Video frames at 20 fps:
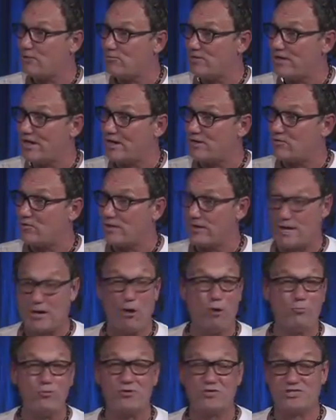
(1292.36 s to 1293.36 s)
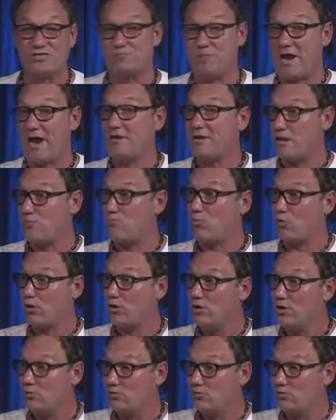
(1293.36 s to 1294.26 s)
we got going. And I hope to expand it more